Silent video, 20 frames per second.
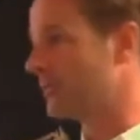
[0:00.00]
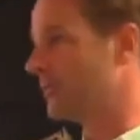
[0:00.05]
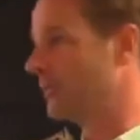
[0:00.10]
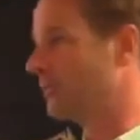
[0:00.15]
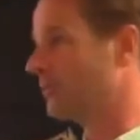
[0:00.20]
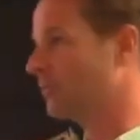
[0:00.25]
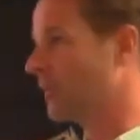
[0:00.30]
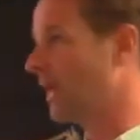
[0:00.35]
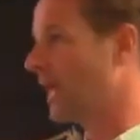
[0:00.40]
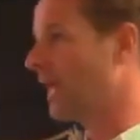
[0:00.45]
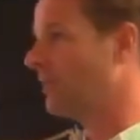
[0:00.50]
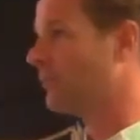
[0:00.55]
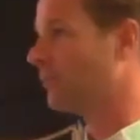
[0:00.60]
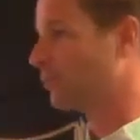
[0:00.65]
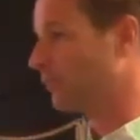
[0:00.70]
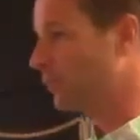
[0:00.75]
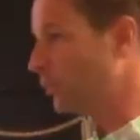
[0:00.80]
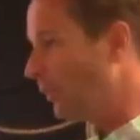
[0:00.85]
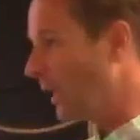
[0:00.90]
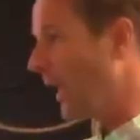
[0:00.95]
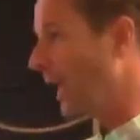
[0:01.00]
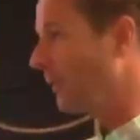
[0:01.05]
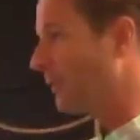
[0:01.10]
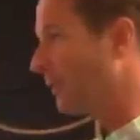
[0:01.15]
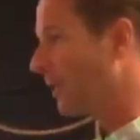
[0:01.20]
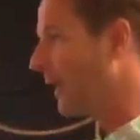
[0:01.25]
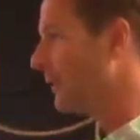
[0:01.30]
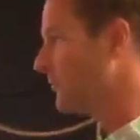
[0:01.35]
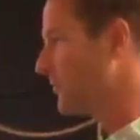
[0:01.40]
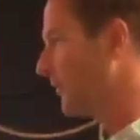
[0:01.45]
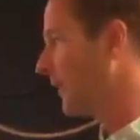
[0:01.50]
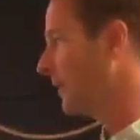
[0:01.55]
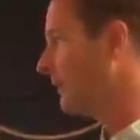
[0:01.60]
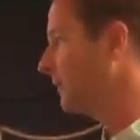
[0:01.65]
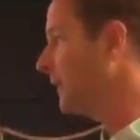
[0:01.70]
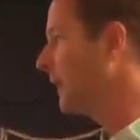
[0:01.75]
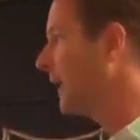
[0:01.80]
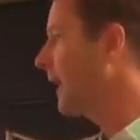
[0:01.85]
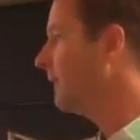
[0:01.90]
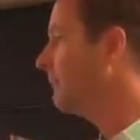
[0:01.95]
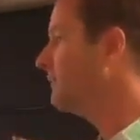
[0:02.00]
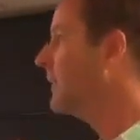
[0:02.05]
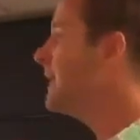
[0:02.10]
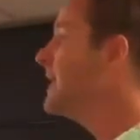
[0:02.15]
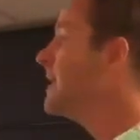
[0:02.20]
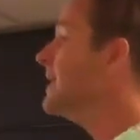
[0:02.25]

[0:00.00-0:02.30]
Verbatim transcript: to, right? Through Abraham's family line.